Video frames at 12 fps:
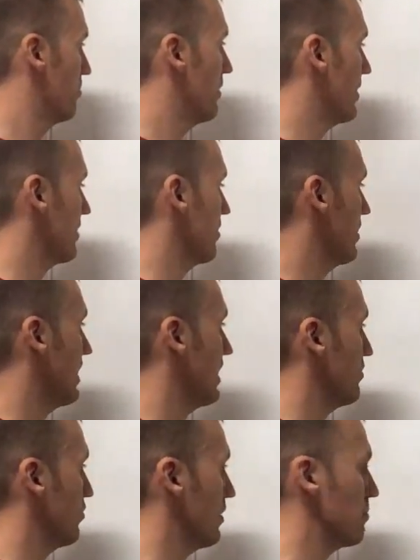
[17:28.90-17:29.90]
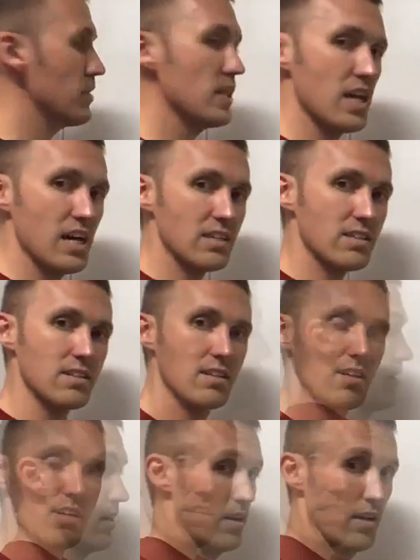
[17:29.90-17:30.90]
But if we plot
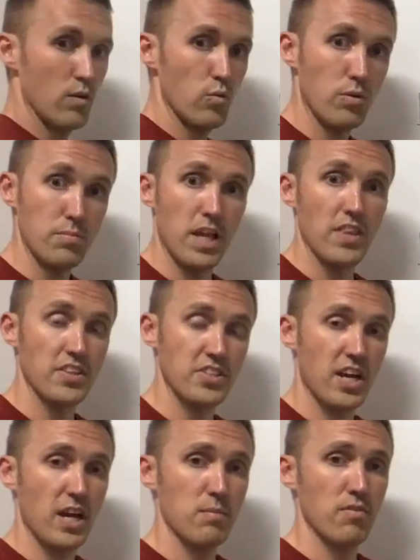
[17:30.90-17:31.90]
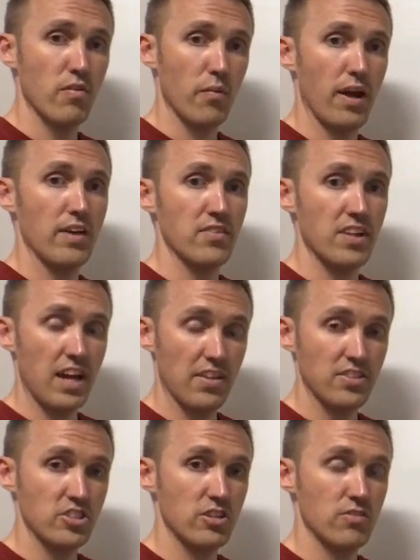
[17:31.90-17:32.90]
the time of arrival at
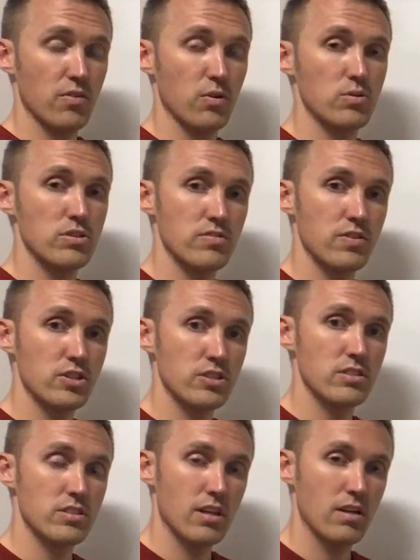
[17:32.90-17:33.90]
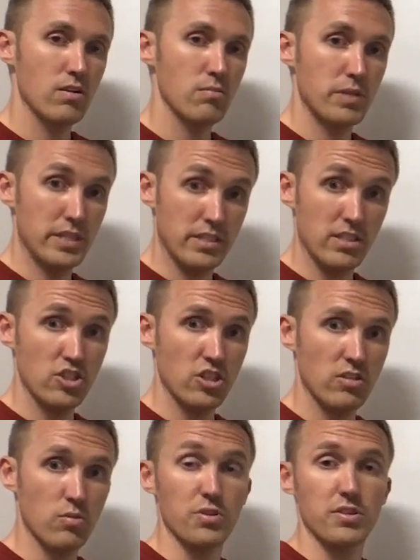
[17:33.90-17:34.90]
the geophones versus their
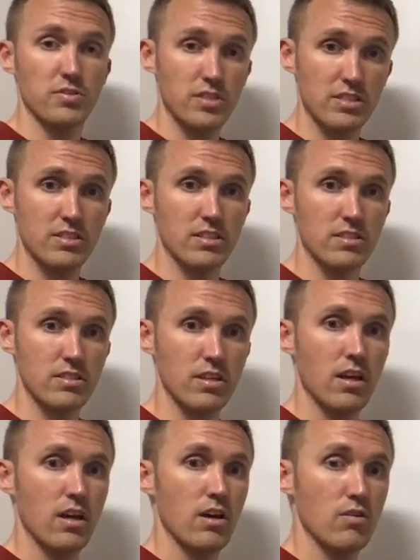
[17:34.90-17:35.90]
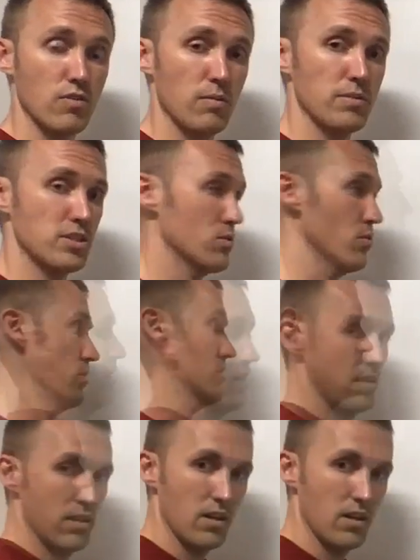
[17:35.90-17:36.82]
position or their distance from the source.